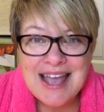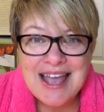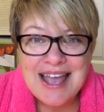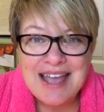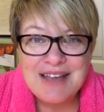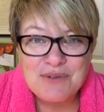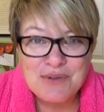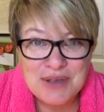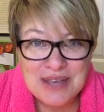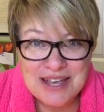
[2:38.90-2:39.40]

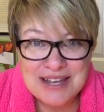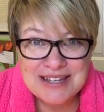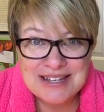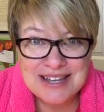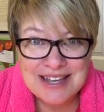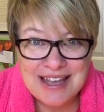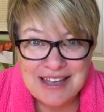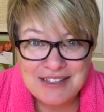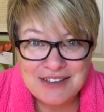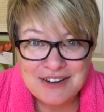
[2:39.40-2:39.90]
And we get
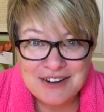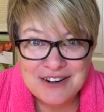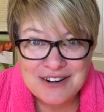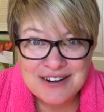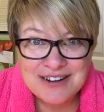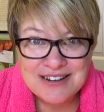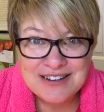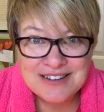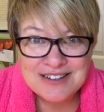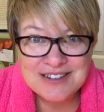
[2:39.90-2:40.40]
together
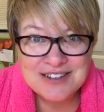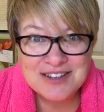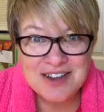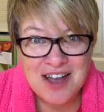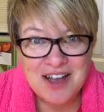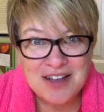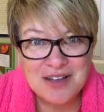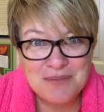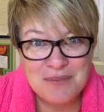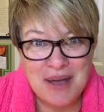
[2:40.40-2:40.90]
to
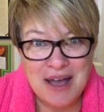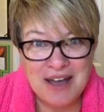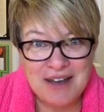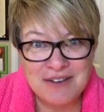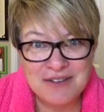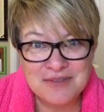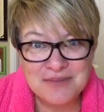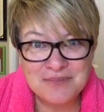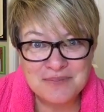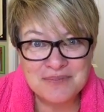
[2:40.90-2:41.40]
talk
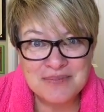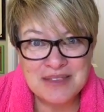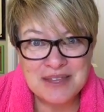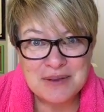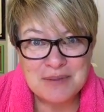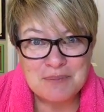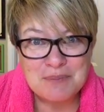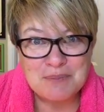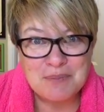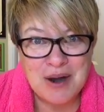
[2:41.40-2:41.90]
about
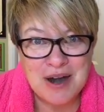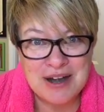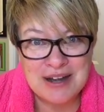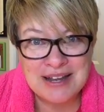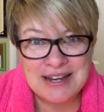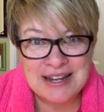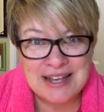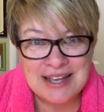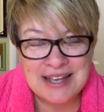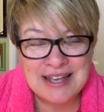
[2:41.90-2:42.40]

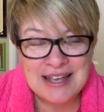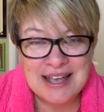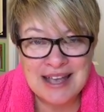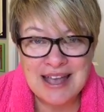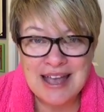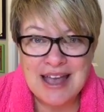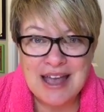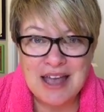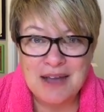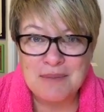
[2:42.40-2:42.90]
marketing,
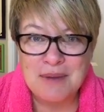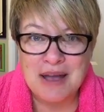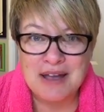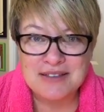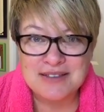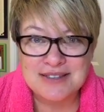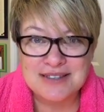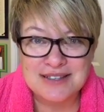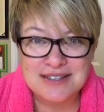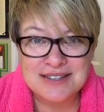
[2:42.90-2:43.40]

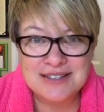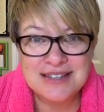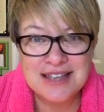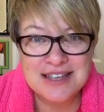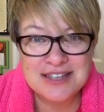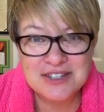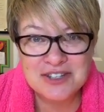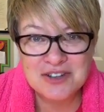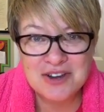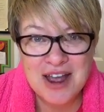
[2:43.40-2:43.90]
about
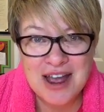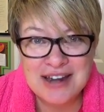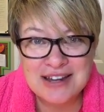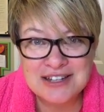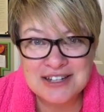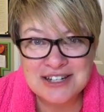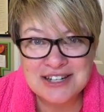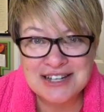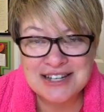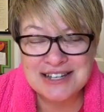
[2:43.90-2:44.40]
success
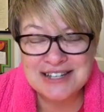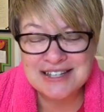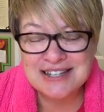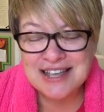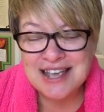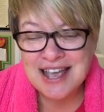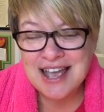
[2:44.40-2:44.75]
strategies,